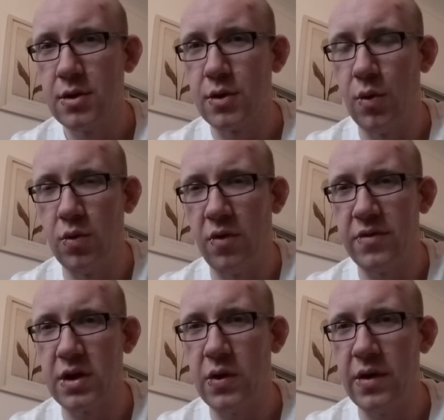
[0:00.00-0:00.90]
going
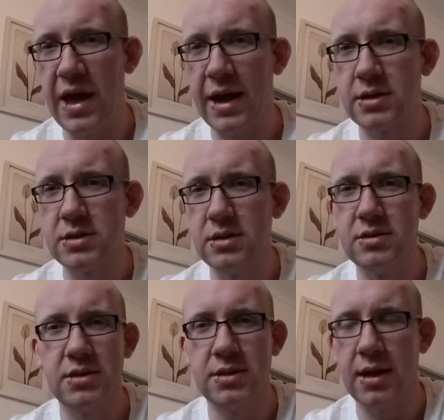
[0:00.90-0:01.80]
over the Codex,
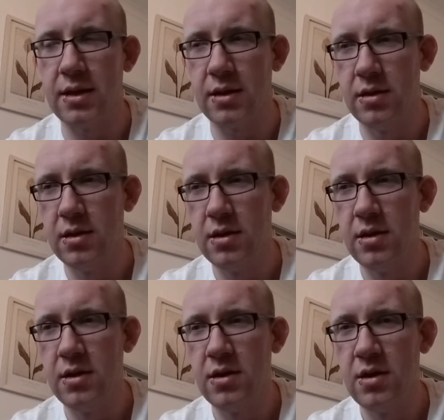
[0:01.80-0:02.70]
still
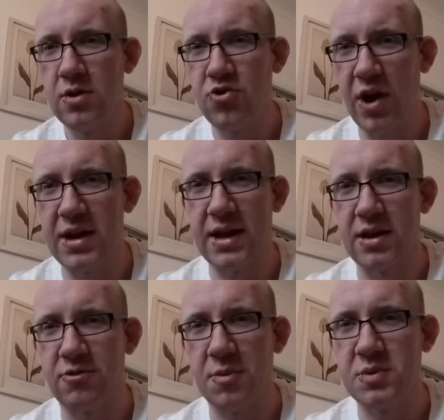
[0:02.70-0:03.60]
trying to
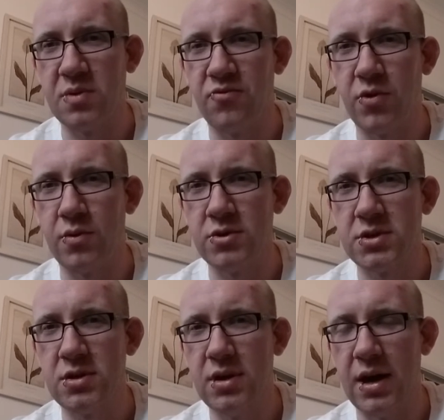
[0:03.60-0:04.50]
get to grips with the
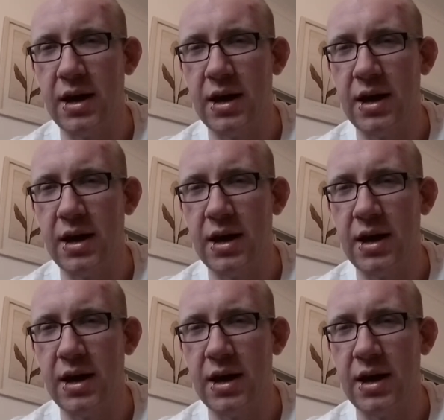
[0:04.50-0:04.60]
rules.